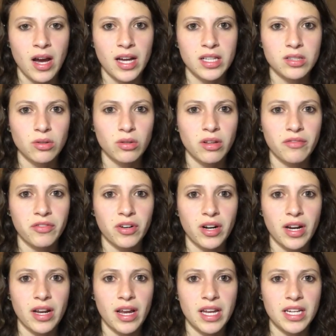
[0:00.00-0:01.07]
I sold them
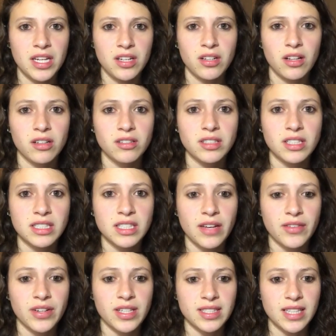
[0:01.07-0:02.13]
for
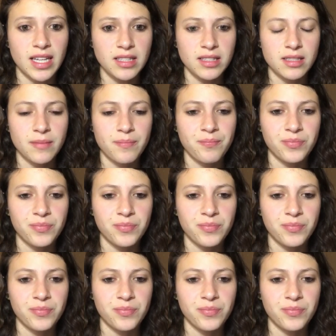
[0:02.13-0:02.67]
$18.70.